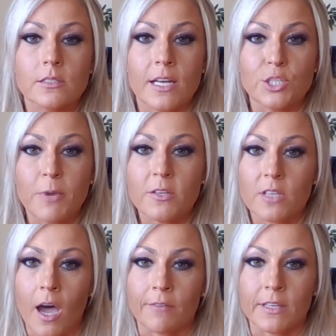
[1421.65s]
Dutch
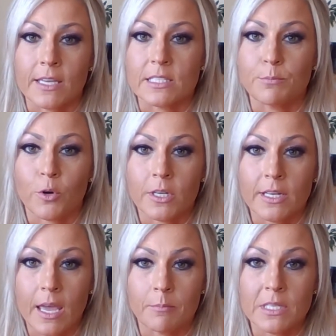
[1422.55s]
Bros Coffee has
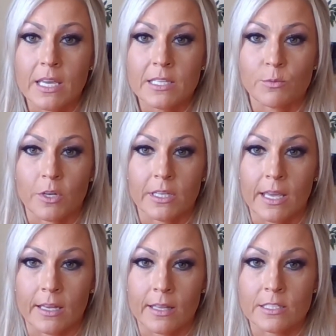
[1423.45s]
supported MDA's work
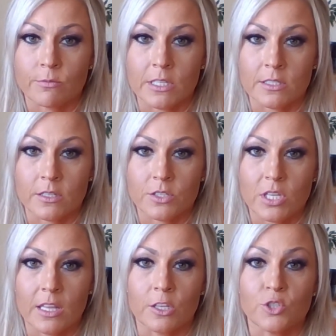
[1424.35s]
in ALS
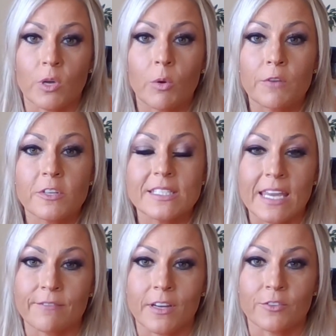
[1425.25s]
research, and their Drink One for
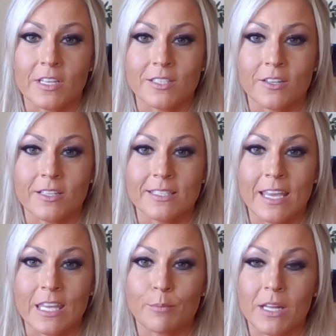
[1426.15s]
Dane fundraiser is
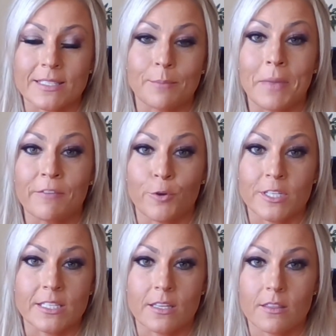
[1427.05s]
taking place on May
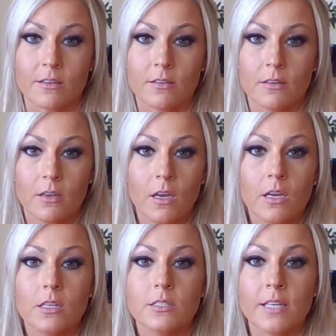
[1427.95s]
14th.
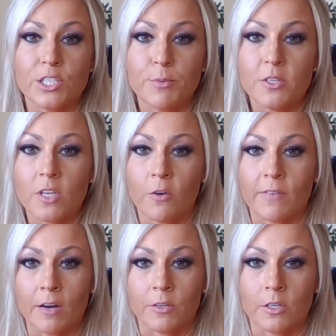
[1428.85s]
Dutch Bros
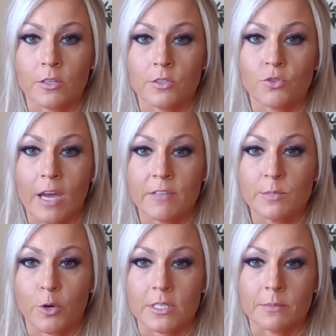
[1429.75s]
co-founder,
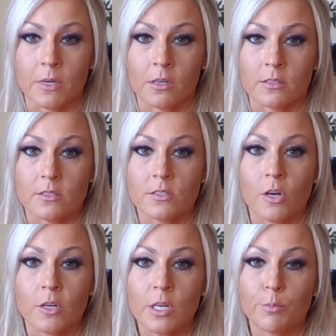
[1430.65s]
Travis Boersma,
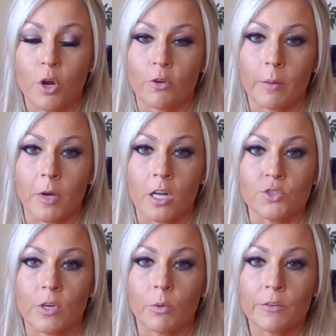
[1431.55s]
started a program
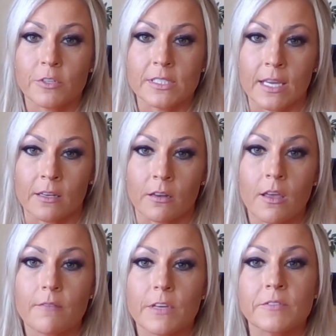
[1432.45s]
called Drink One for Dane
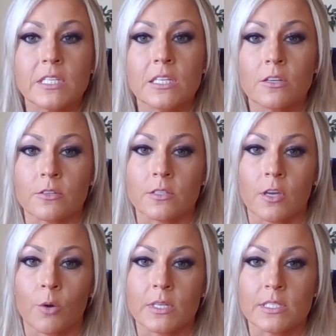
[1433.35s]
15 years
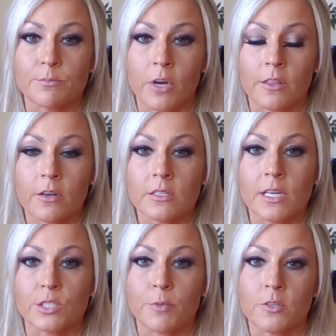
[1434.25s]
ago when his brother and
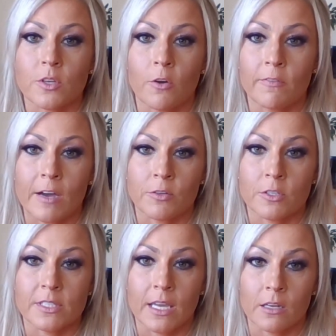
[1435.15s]
Dutch Bros
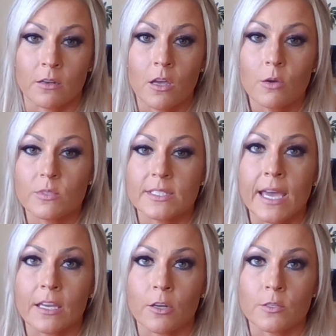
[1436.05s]
co-founder, Dane, was
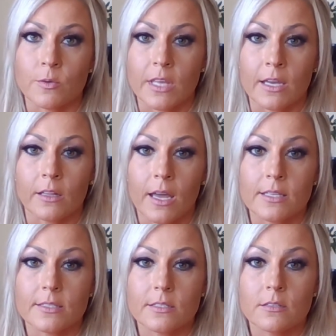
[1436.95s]
diagnosed with
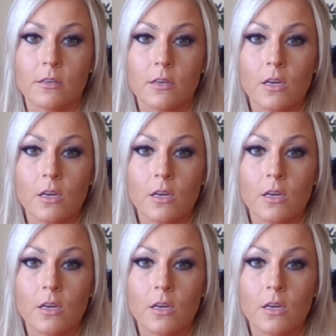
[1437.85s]
ALS.